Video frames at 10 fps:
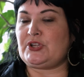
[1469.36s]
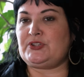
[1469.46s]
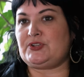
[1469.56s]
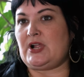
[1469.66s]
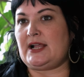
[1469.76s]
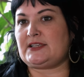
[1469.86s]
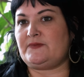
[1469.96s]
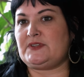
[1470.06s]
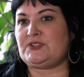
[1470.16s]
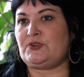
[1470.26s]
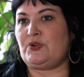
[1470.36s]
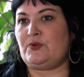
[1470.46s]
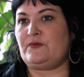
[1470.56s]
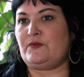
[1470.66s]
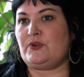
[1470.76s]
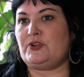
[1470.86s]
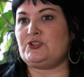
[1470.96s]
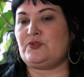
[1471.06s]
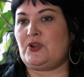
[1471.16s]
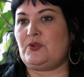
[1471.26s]
drug user activists are known for in
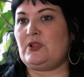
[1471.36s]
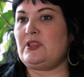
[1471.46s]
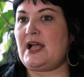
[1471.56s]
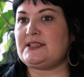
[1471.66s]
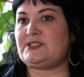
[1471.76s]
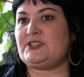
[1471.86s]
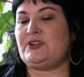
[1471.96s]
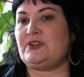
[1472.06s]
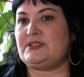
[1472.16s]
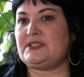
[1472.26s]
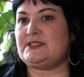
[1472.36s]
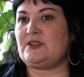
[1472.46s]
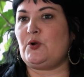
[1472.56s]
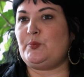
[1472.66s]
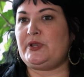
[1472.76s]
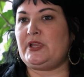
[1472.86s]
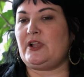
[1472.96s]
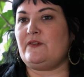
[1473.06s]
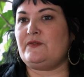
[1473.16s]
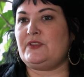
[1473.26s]
Toronto in the last years is the
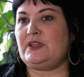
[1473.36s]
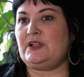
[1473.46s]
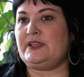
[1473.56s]
opening of the